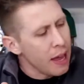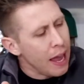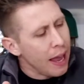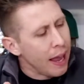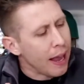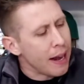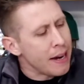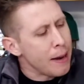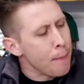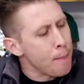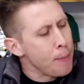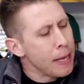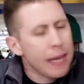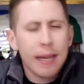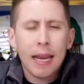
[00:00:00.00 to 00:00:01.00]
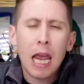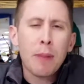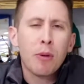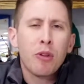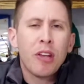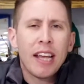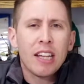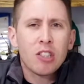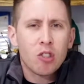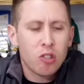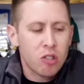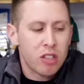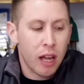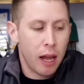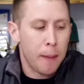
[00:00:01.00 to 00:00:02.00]
And being able to
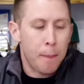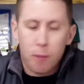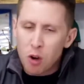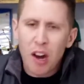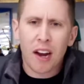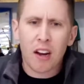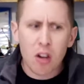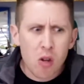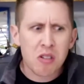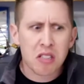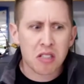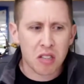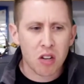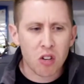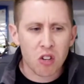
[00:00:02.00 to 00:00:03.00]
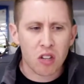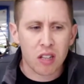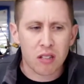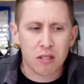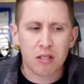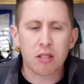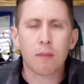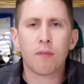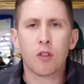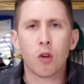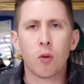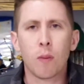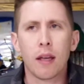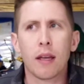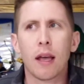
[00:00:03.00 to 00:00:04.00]
introduce a brand new series to
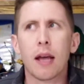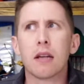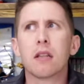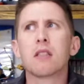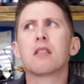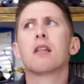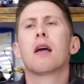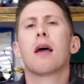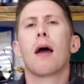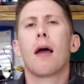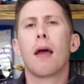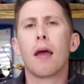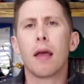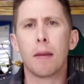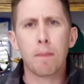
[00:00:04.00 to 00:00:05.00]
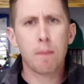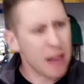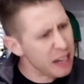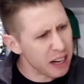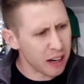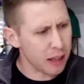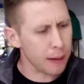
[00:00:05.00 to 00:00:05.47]
me and immediately